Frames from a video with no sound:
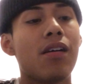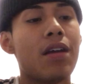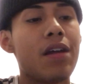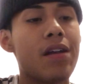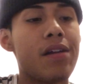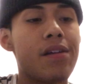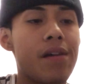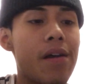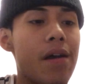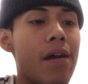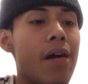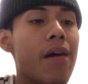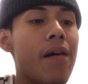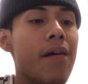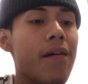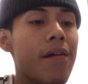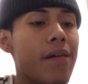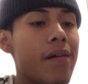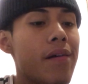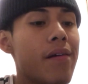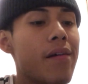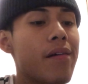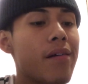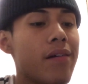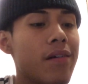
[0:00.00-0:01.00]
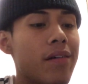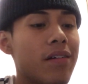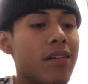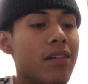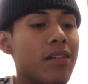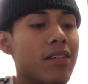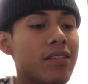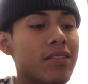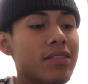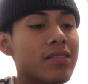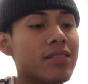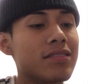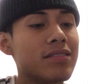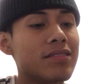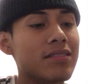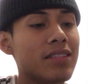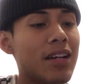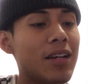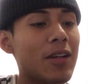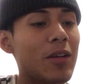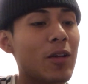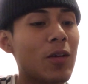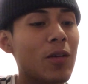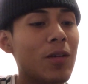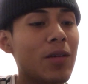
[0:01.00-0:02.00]
Yeah,
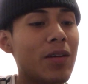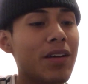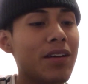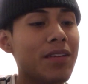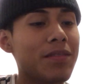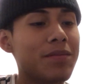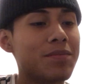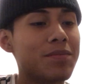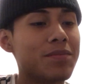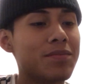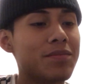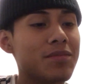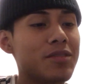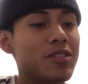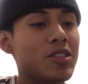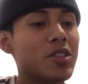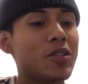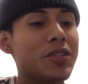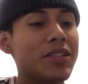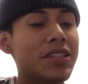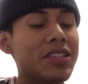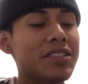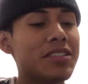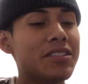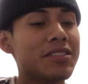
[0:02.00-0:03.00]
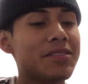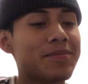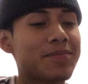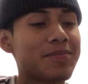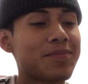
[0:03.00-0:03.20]
I know, right? It's crazy.